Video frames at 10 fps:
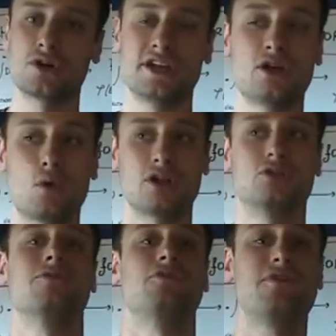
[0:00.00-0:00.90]
equal to
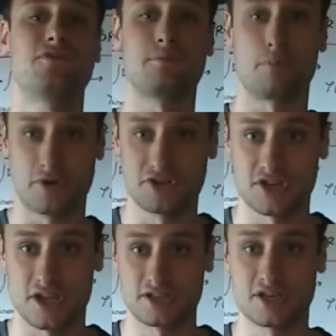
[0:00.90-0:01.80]

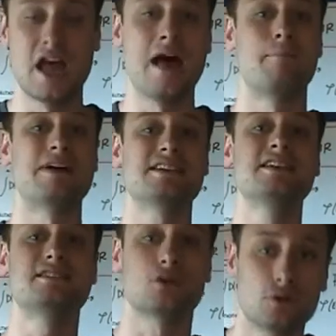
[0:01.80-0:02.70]
50%, but
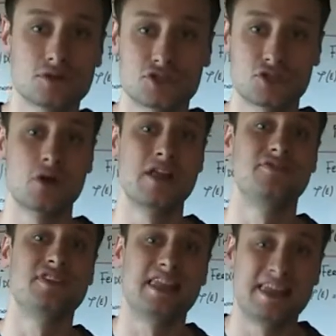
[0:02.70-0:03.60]
is also
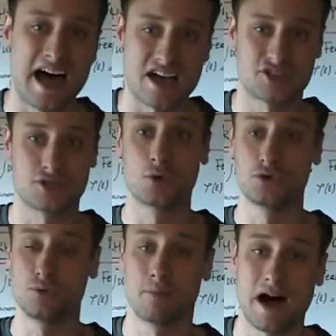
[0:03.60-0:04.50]
the last
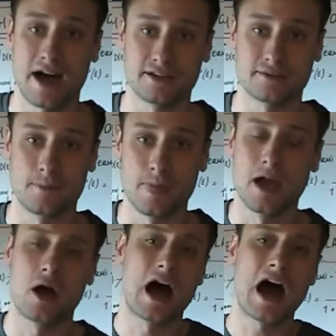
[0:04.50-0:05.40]
occupied.
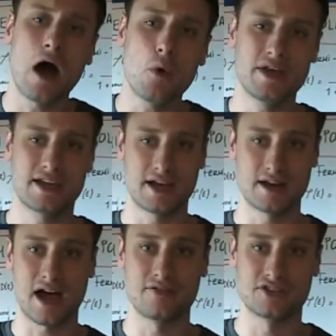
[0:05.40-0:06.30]
How we can
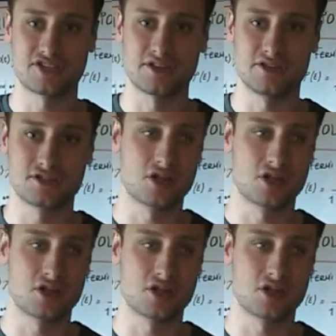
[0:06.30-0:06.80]
understand this